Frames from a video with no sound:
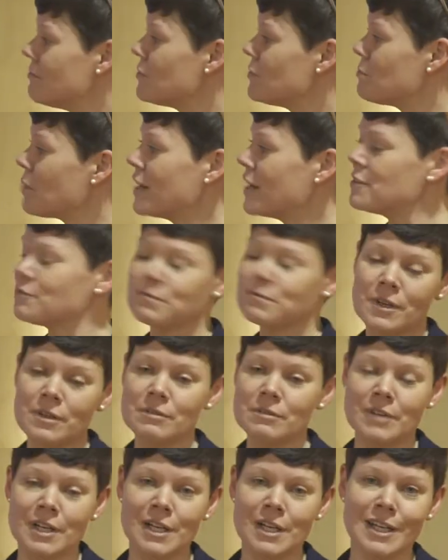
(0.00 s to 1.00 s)
by
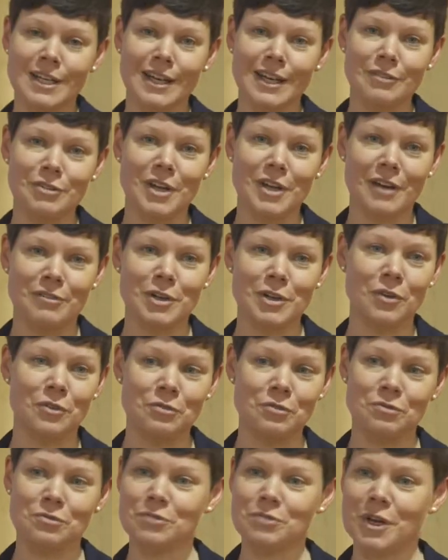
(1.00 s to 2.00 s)
default really have a lot
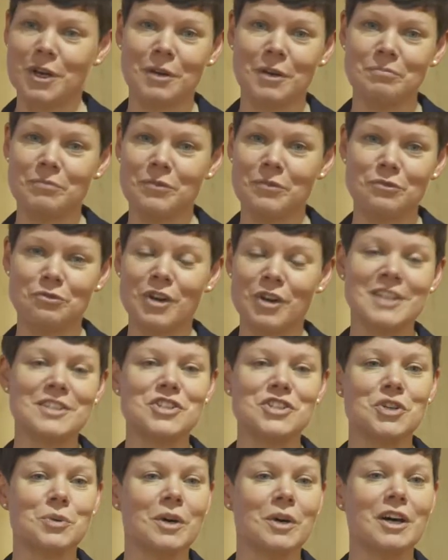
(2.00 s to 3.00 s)
of
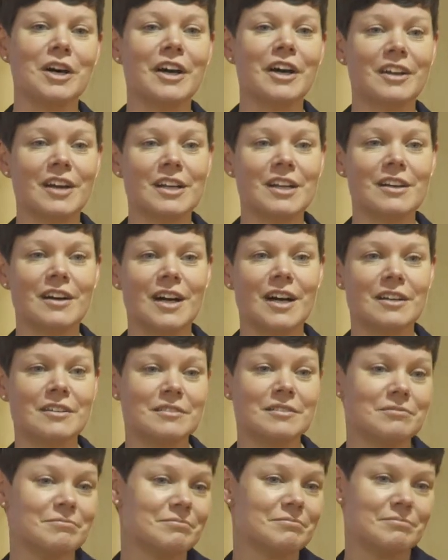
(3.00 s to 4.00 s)
friends who are, and
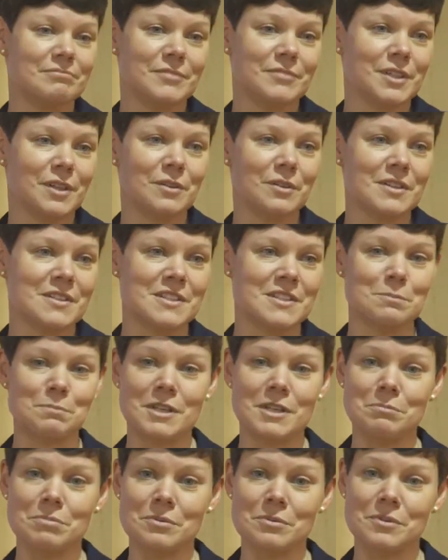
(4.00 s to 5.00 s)
I these are
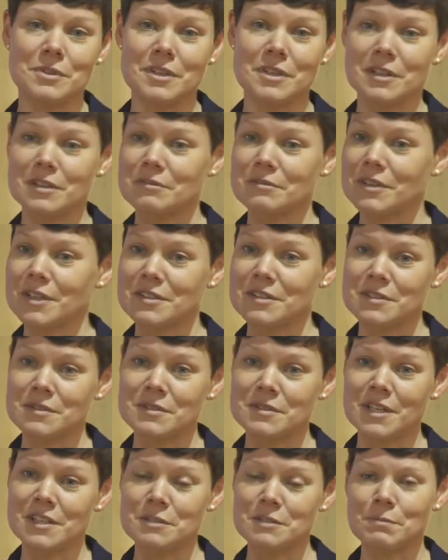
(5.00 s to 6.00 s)
people that I do
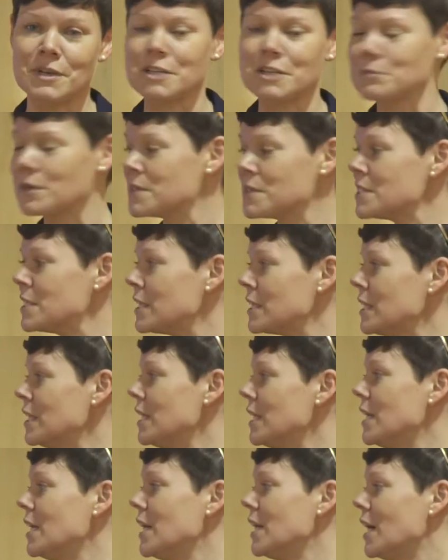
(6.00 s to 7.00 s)
tend to paint mostly.
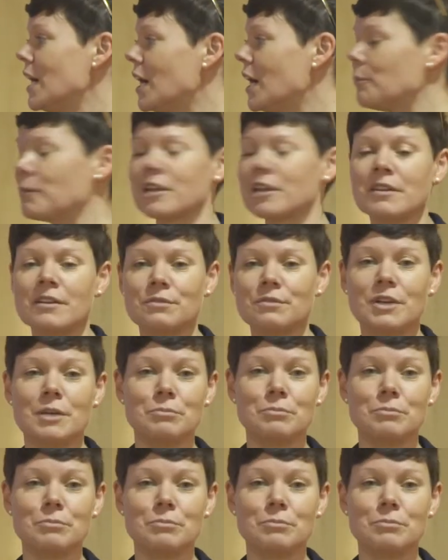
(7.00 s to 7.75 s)
And I think it's really